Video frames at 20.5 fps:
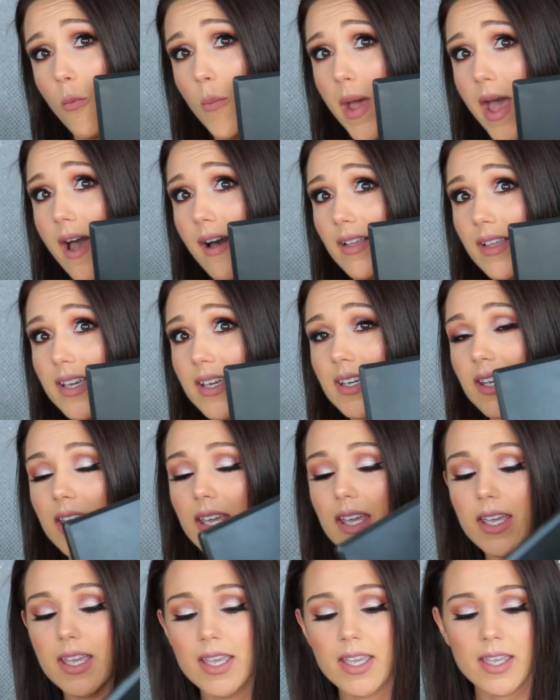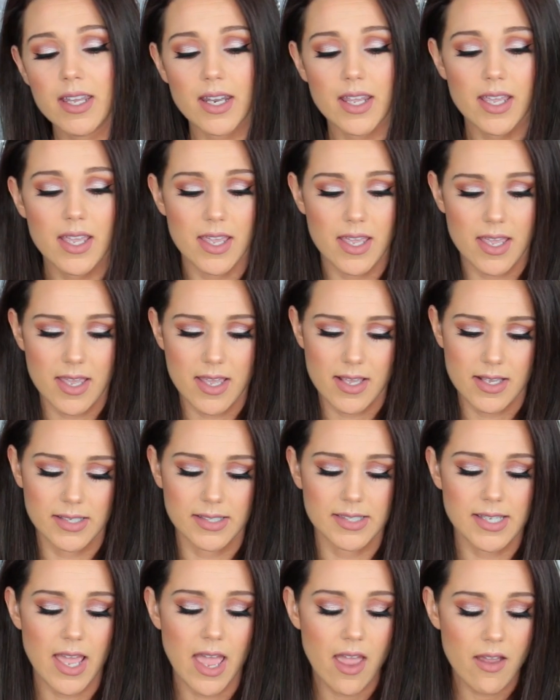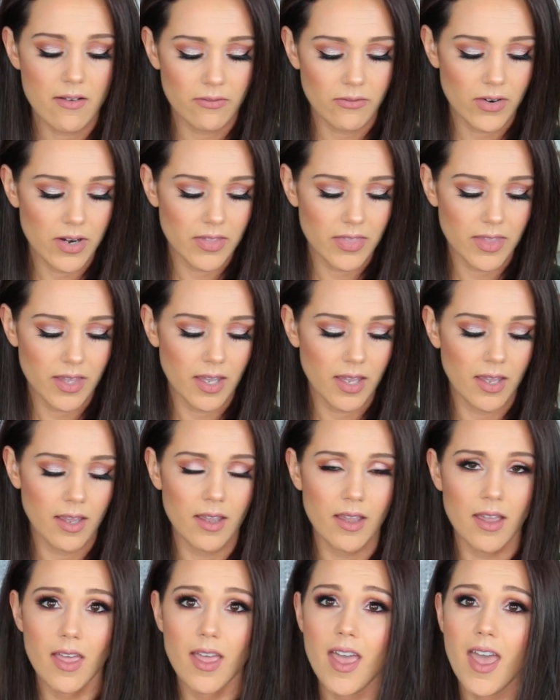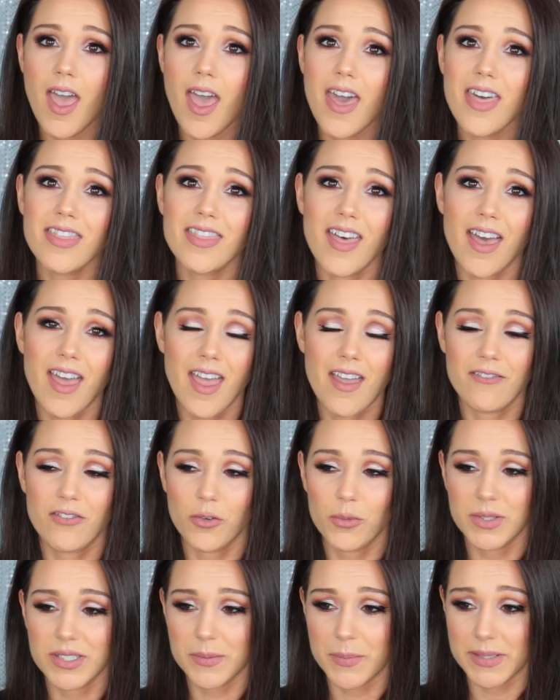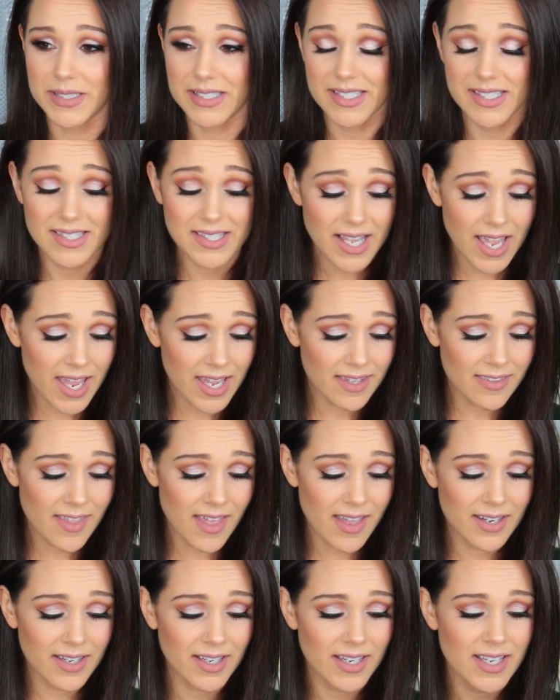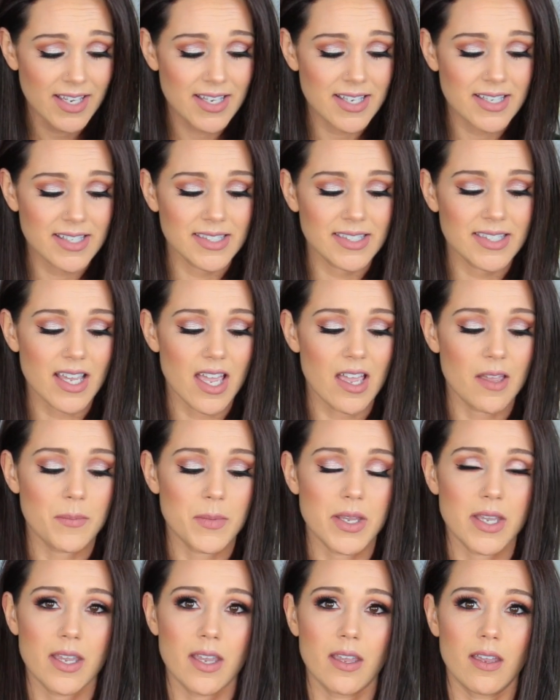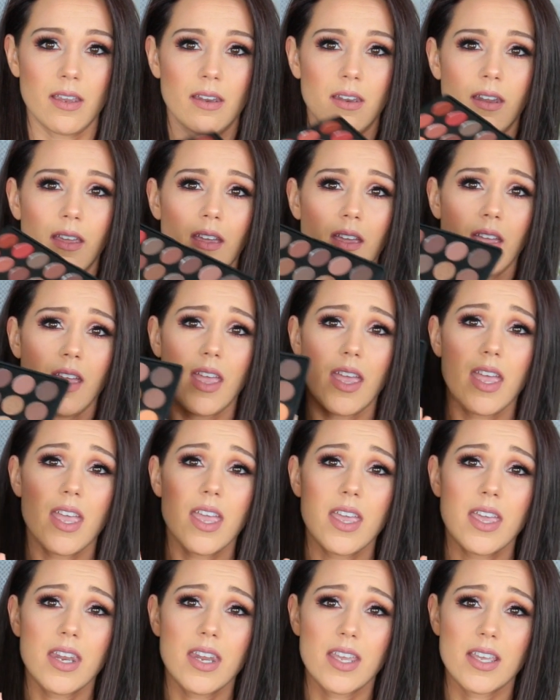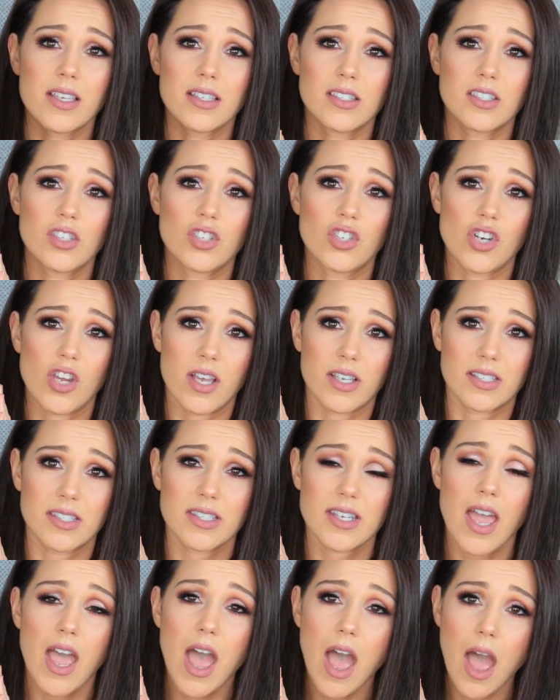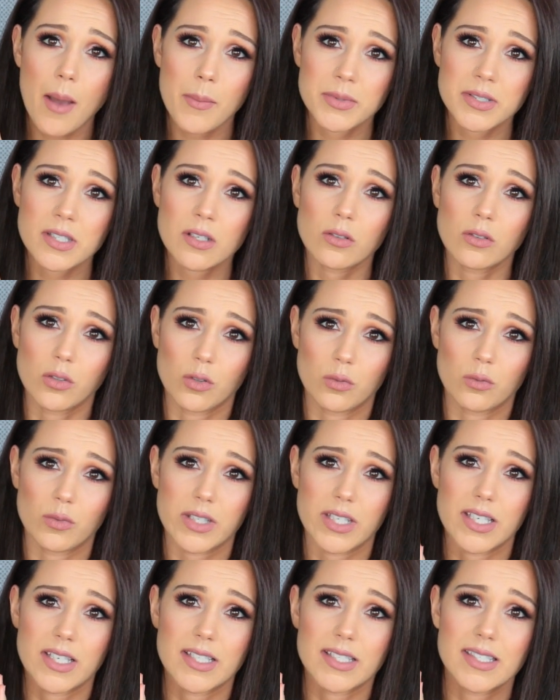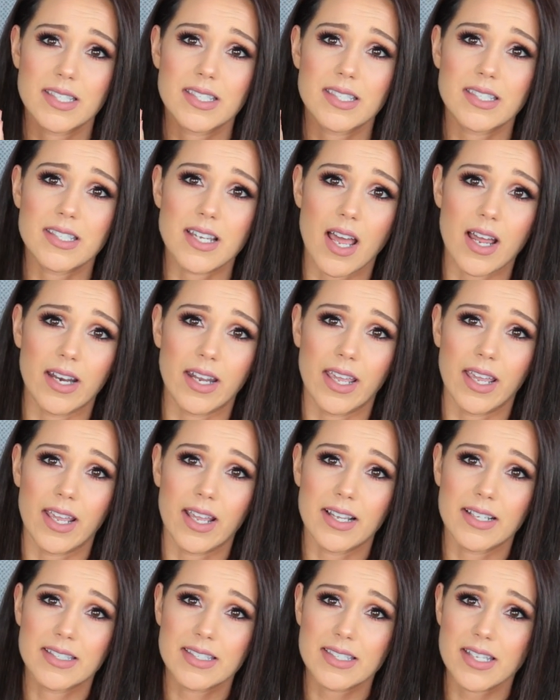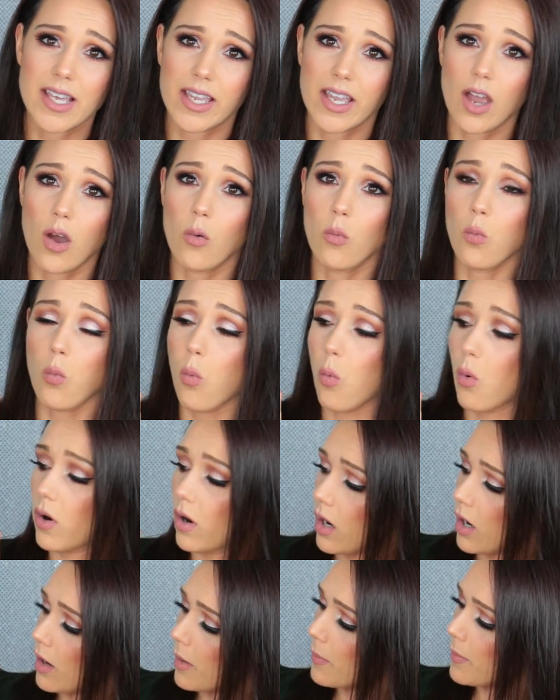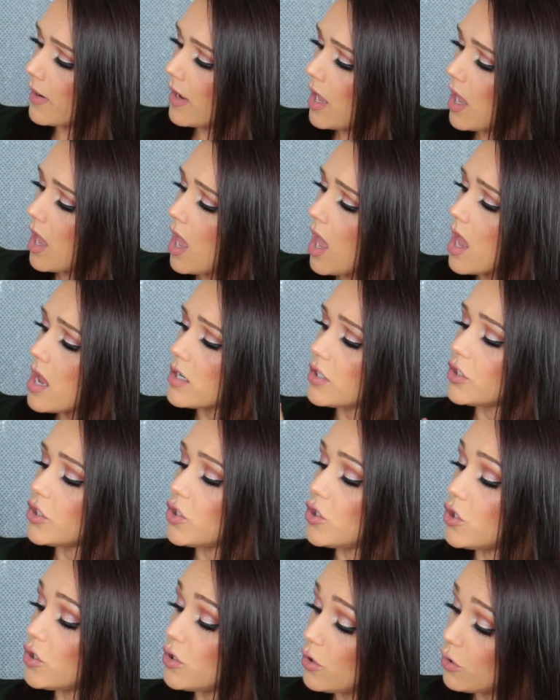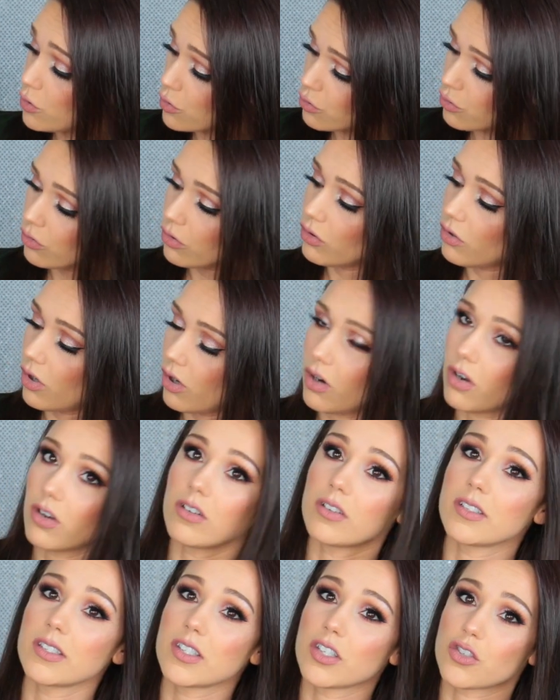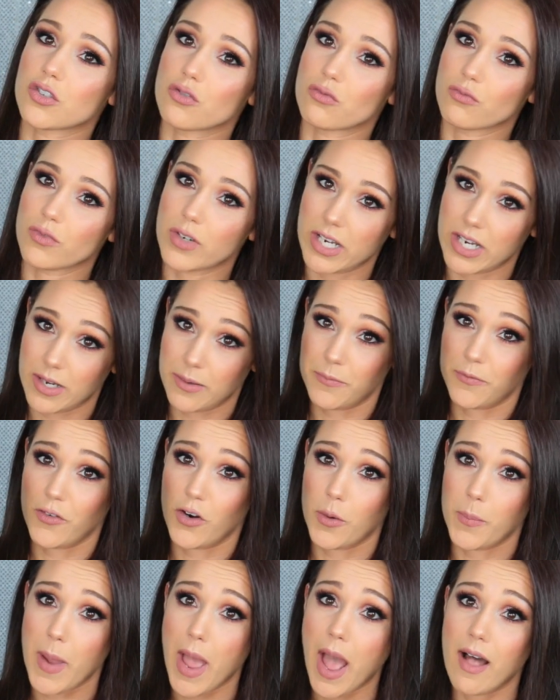palette. It is everything that everyone's been saying that it is. I mean, it is just absolutely stunning. It's like a warm, neutral girl's dream for a